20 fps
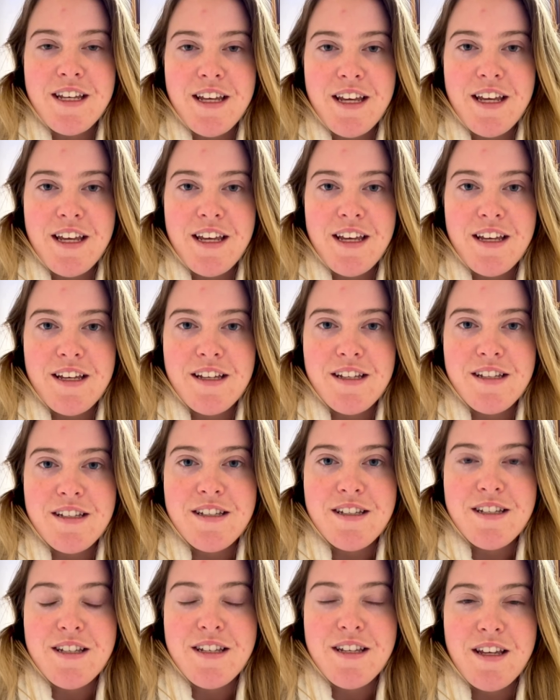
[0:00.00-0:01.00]

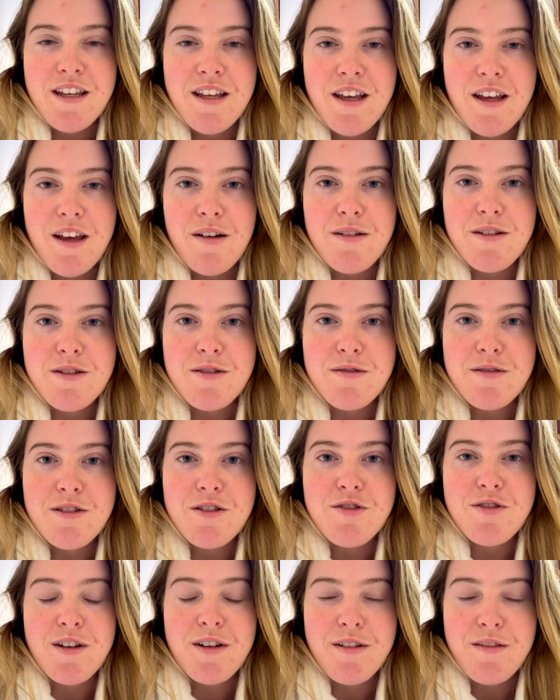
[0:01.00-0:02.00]
and I was always
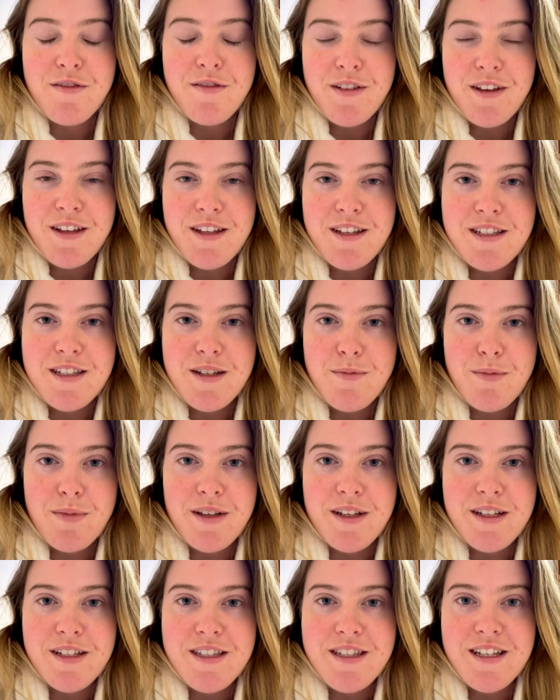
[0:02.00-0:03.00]
trying to fit into
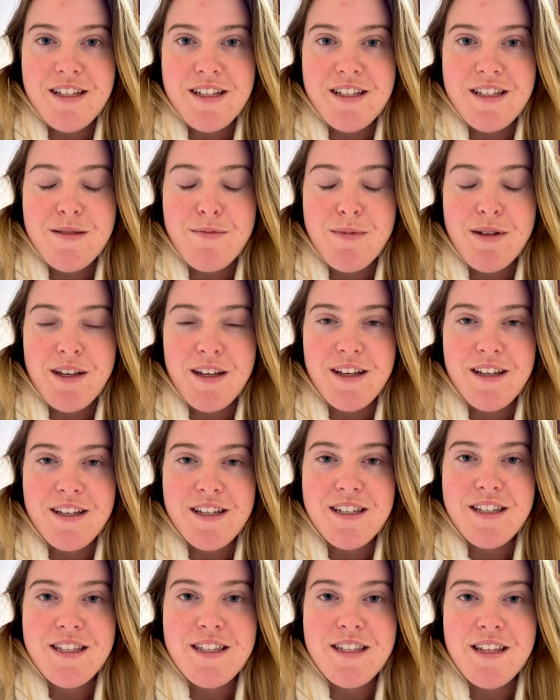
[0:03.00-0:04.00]
places
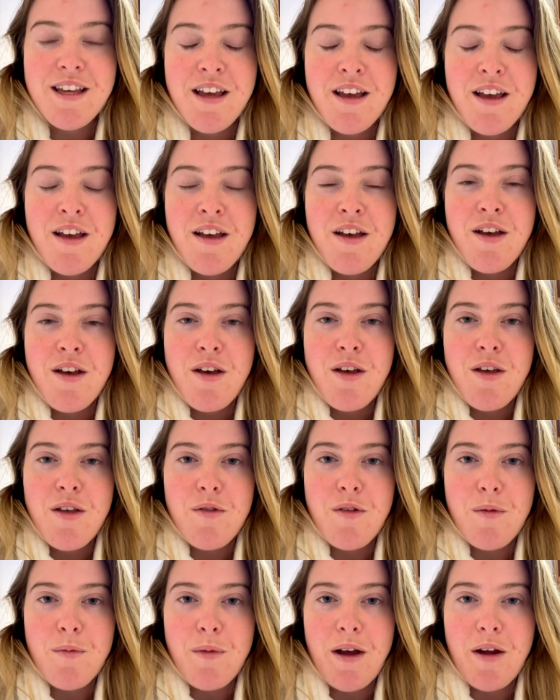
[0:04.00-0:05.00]
because
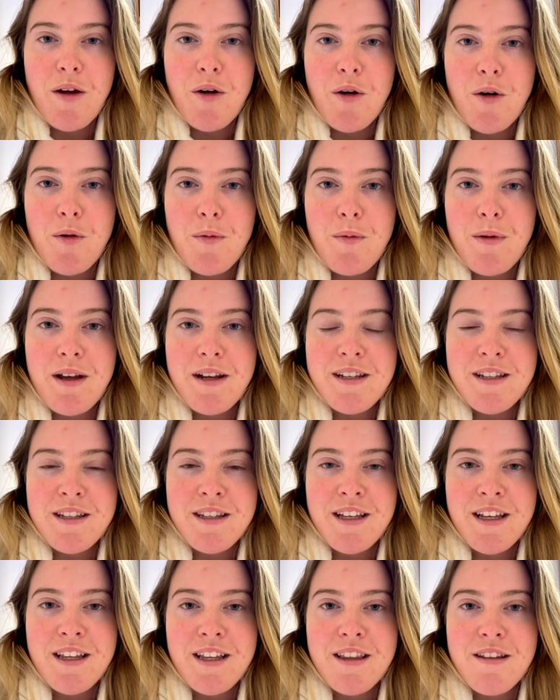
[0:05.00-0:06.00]
from at home I didn't
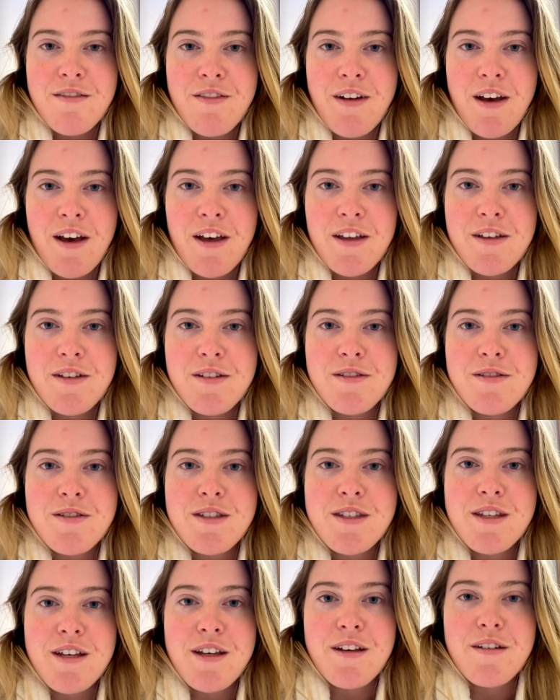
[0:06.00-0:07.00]
like the
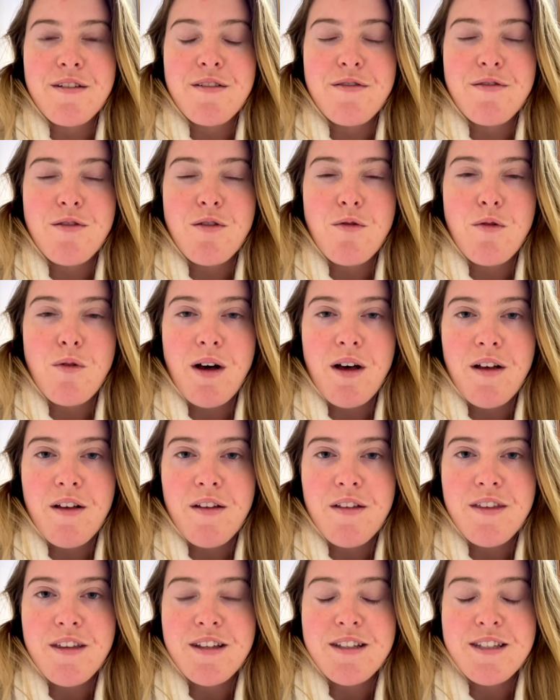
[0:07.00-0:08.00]
values of
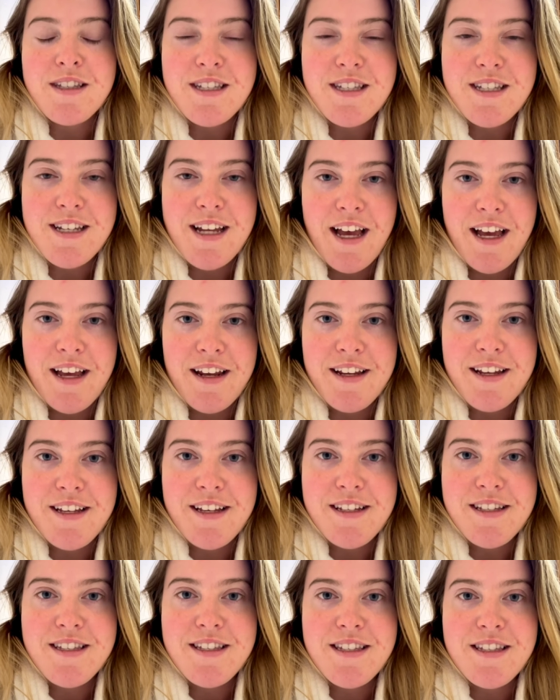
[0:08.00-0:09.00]
wealth and
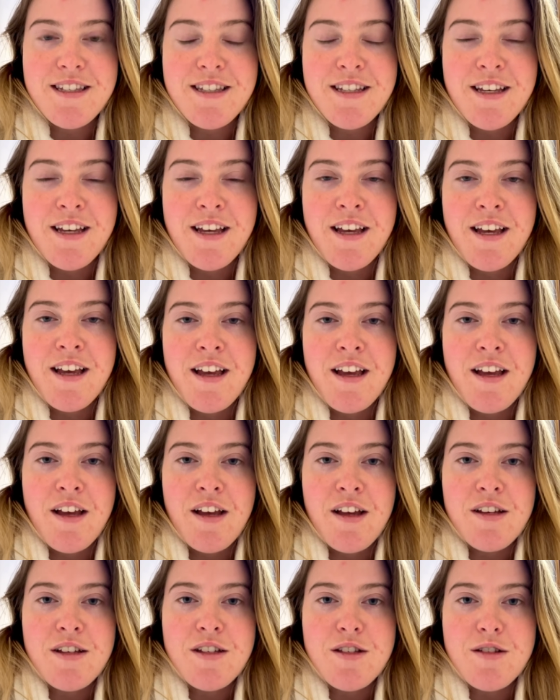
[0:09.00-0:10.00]
status.
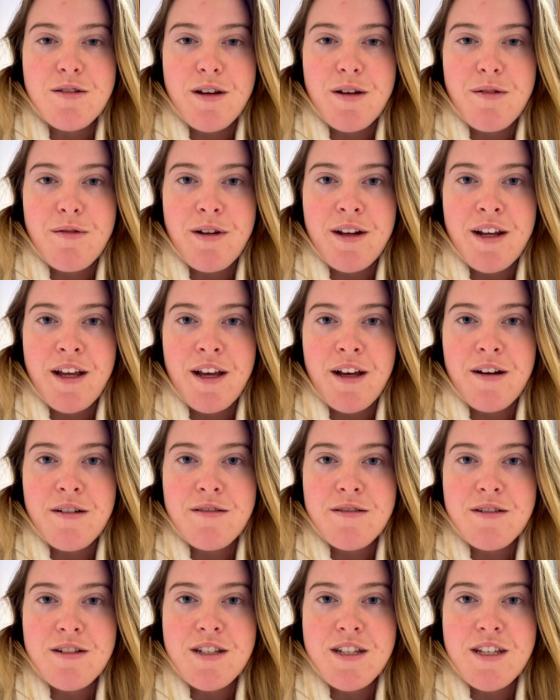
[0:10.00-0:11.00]
So I went
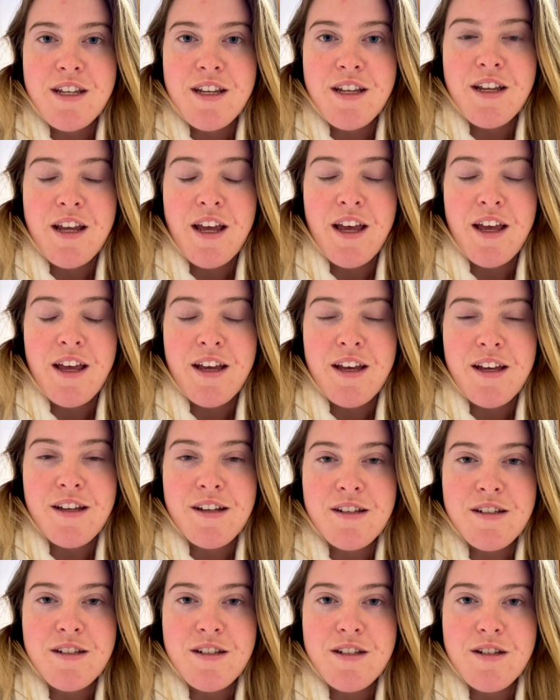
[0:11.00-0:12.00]
out
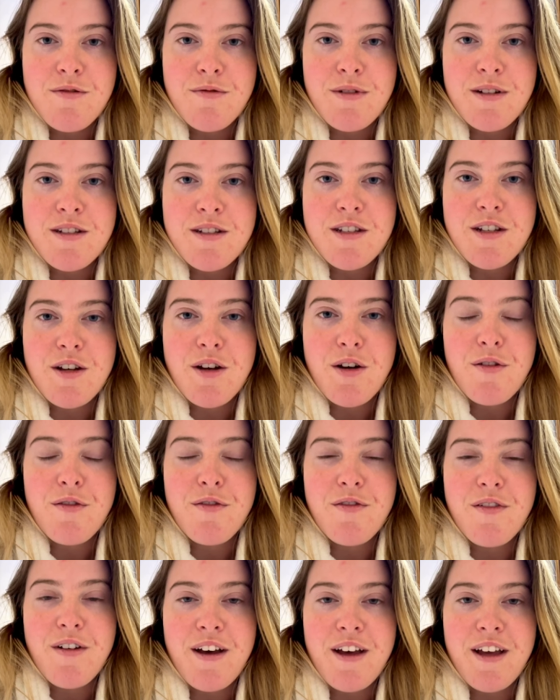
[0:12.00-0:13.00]
and went to go
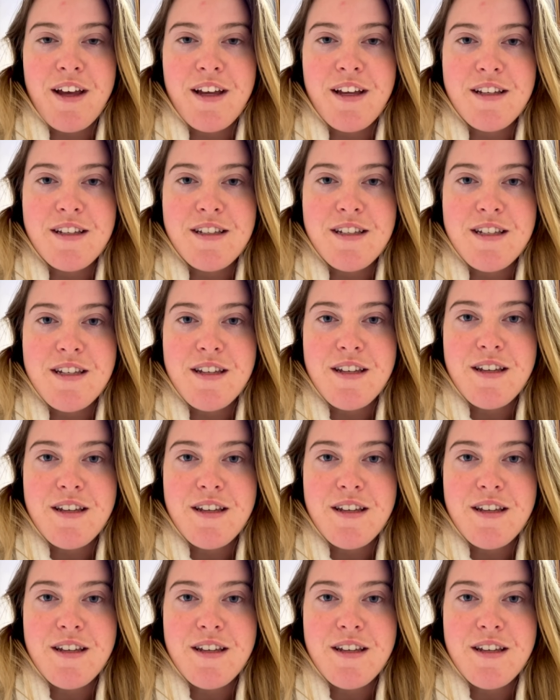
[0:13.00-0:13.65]
find